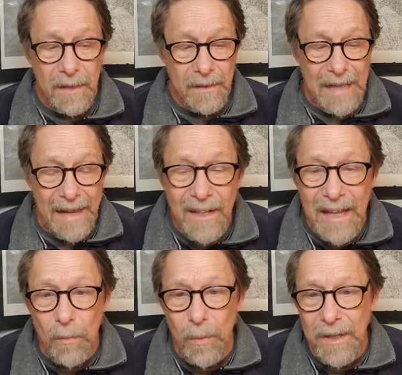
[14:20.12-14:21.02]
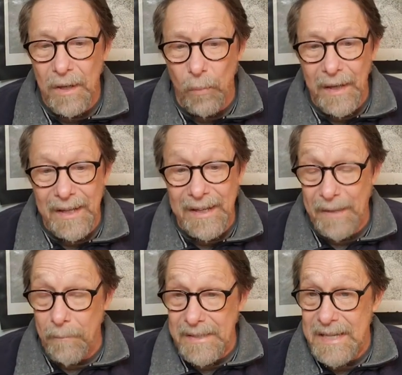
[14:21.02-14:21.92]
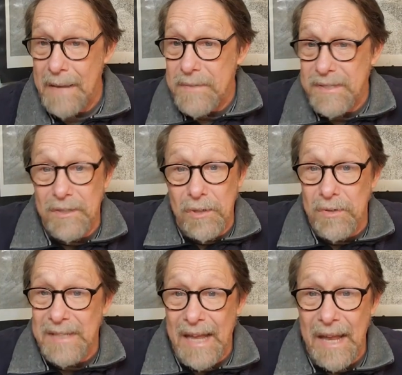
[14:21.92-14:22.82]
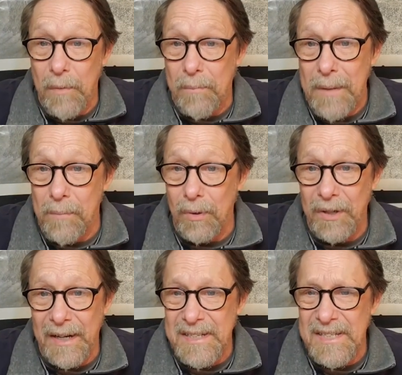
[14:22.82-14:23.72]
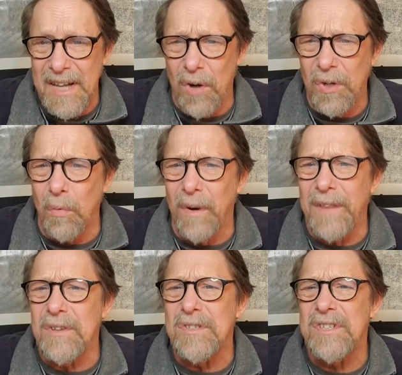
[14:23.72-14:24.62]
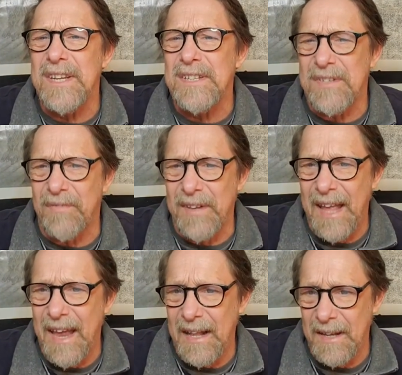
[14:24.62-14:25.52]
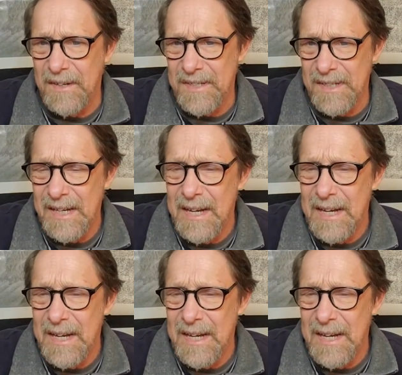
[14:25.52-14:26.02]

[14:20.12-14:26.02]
kind of like we, we can be tempted to do today when people look at us and say, oh, you're one of those Jesus fanatics.